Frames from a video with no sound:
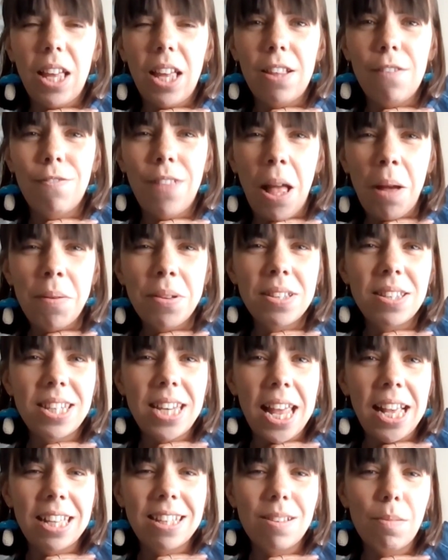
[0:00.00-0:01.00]
The flowers
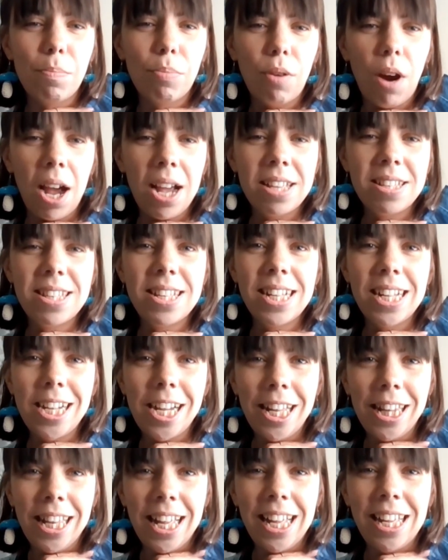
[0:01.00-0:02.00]
take a
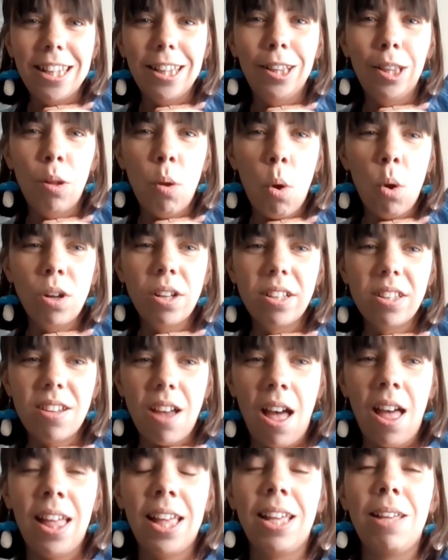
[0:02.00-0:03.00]
surprisingly long
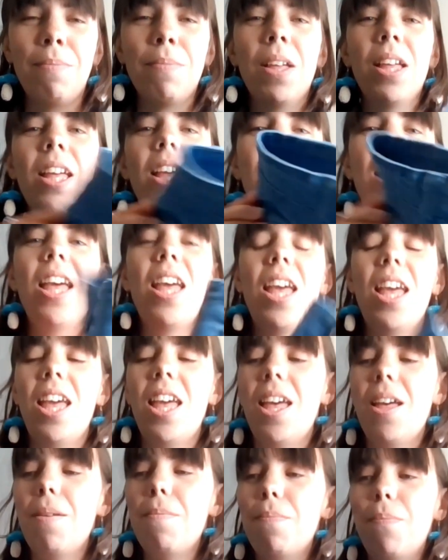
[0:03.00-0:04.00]
time,
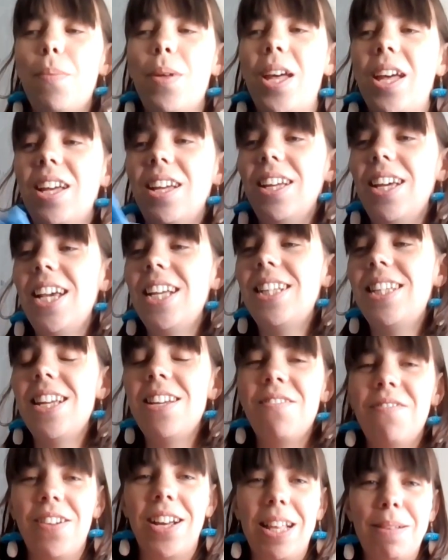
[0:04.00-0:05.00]
but it
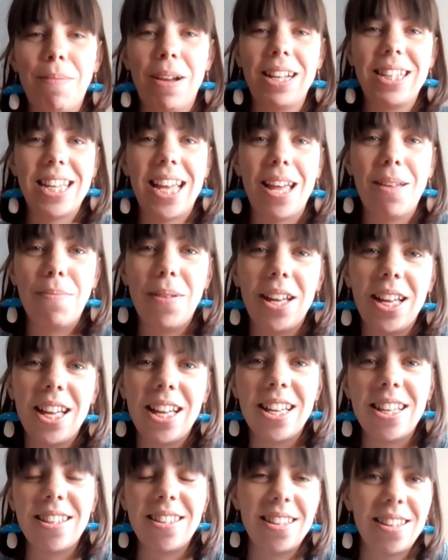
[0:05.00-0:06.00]
didn't really matter
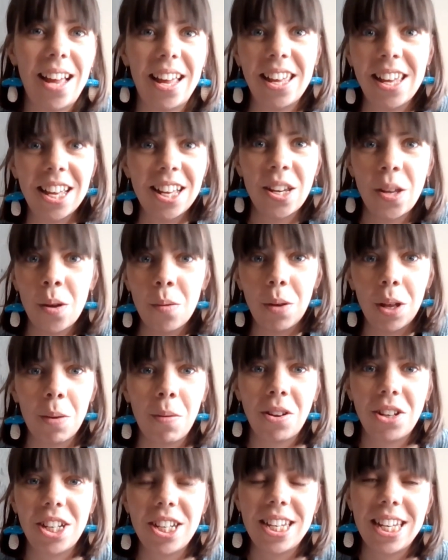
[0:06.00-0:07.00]
because you can do what you're
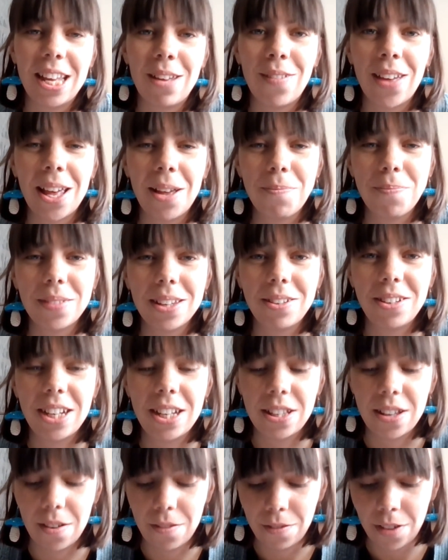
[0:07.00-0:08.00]
watching TV, which
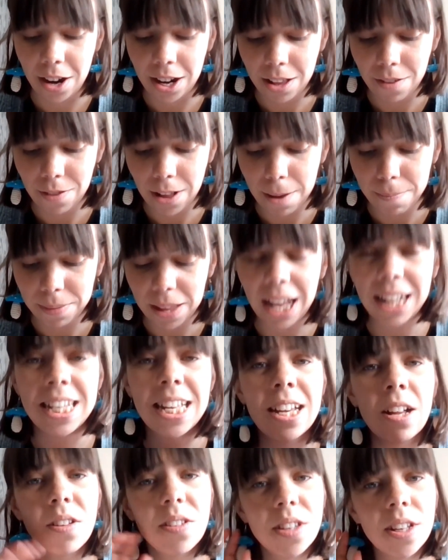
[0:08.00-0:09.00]
is very lovely. I
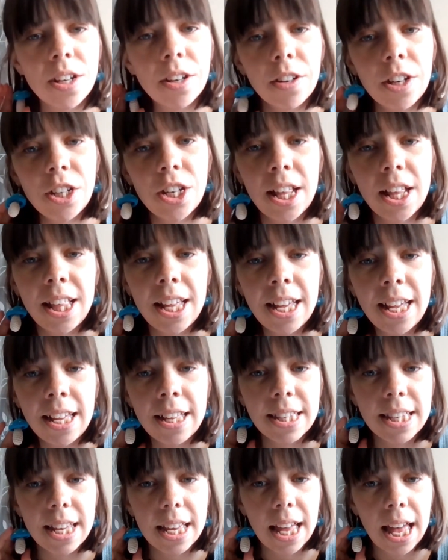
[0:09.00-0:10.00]
did also crochet
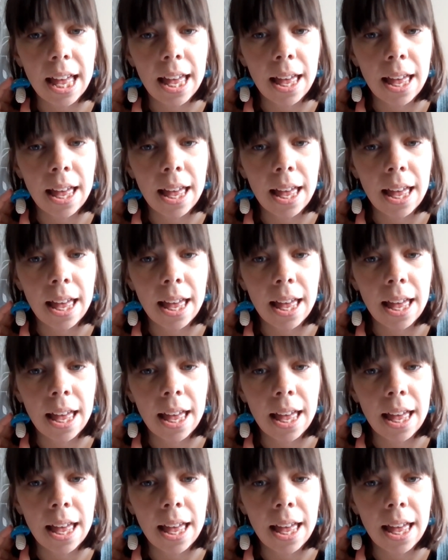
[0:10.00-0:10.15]
these